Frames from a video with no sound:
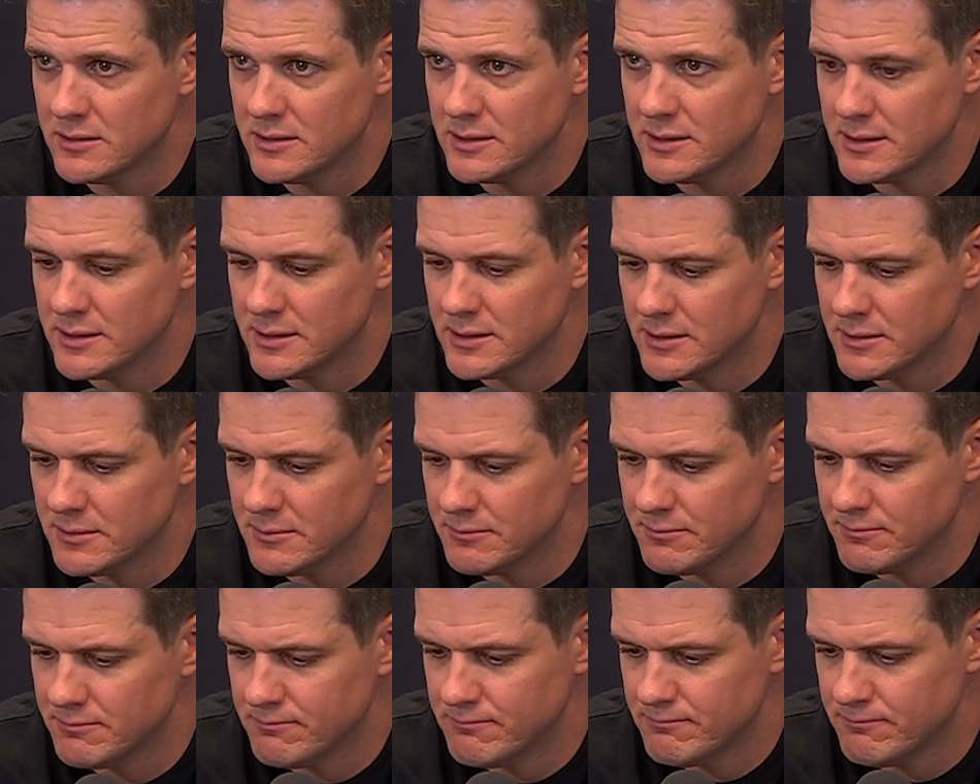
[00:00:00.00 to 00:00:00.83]

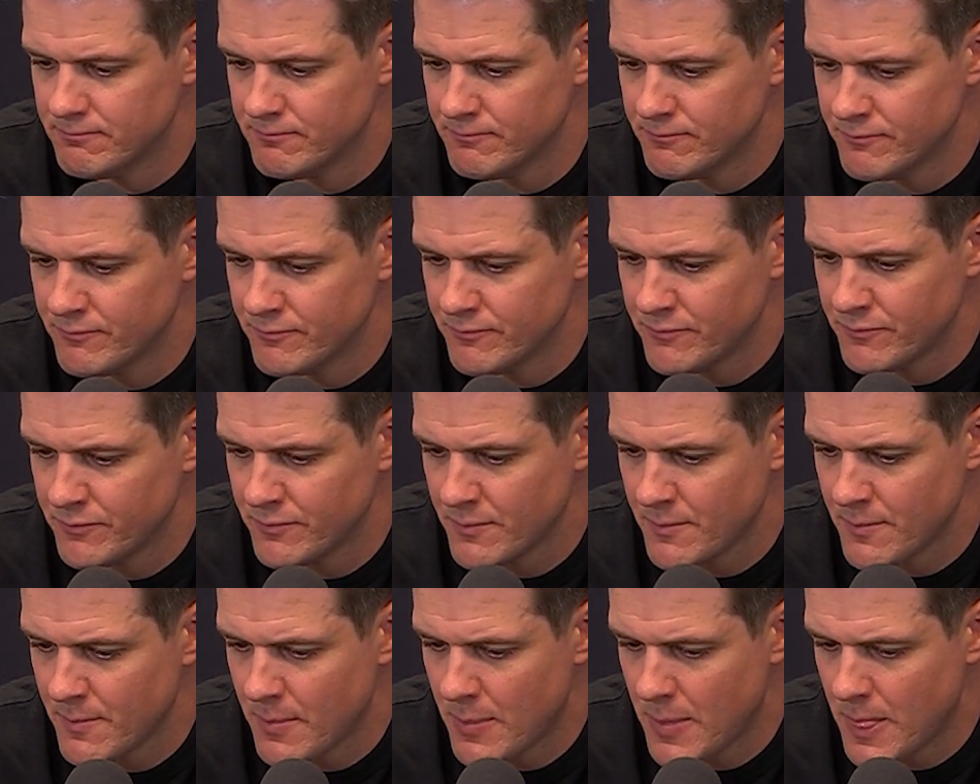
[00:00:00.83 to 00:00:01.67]

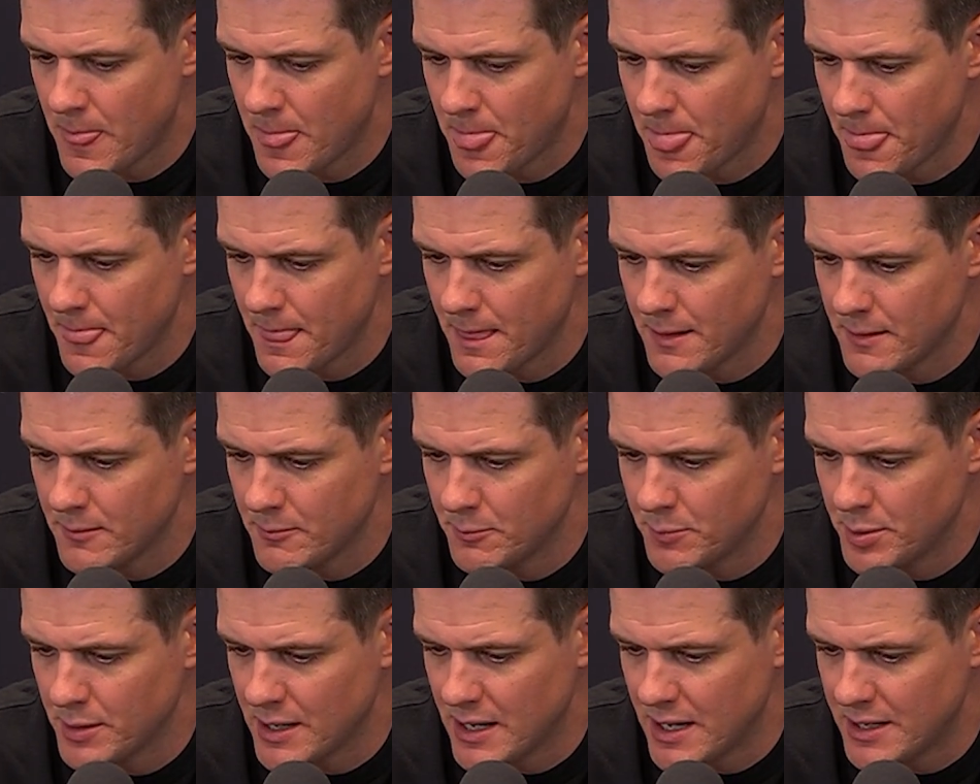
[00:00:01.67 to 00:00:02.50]

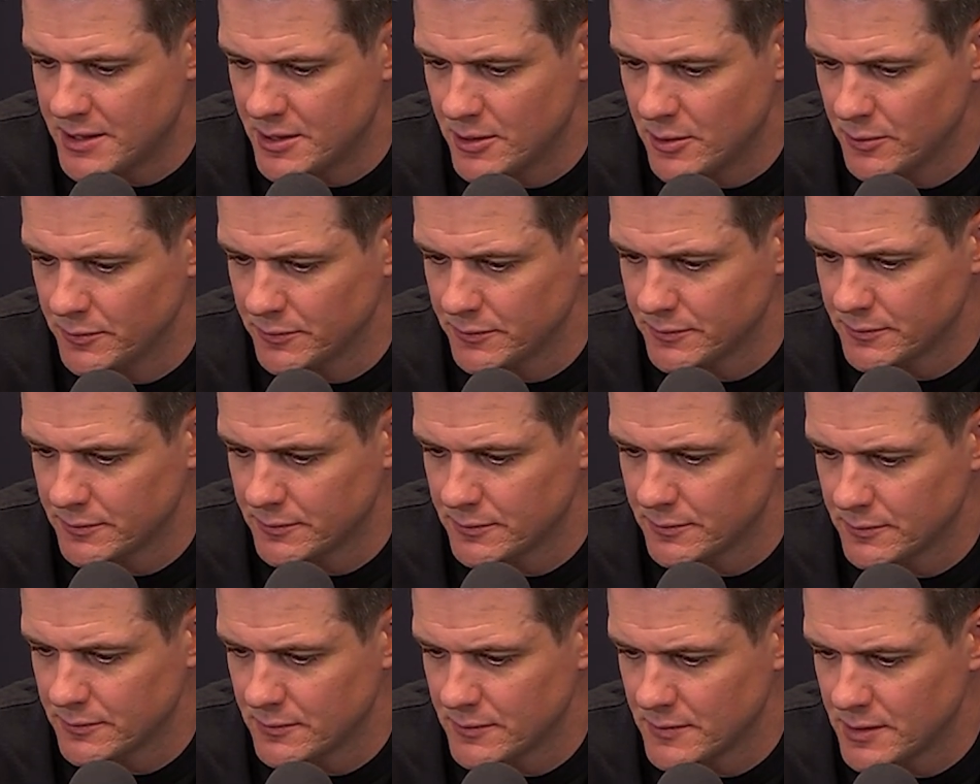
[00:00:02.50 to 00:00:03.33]
But I don't,
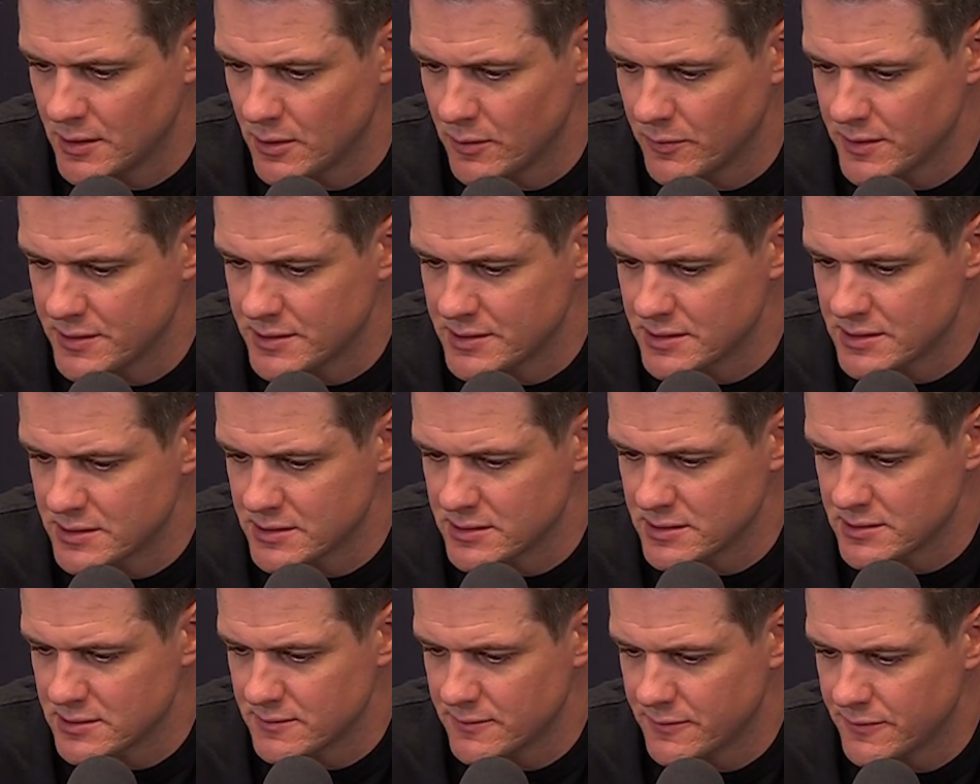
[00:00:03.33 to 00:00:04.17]
you know, this
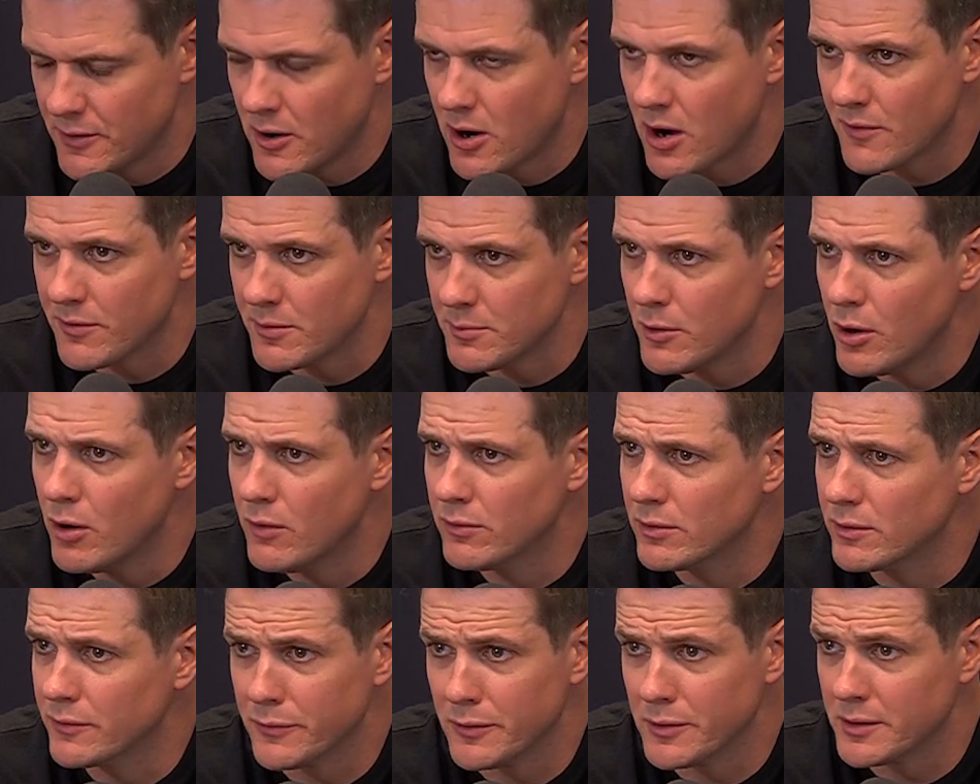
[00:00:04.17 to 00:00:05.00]
is far from
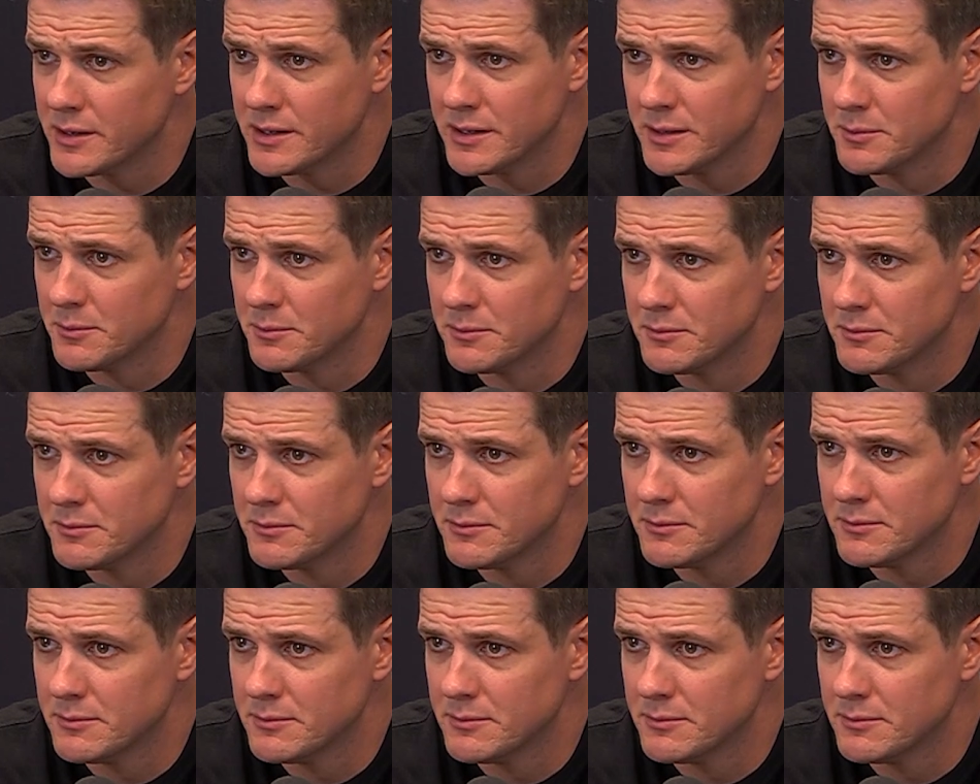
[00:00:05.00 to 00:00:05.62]
over for him.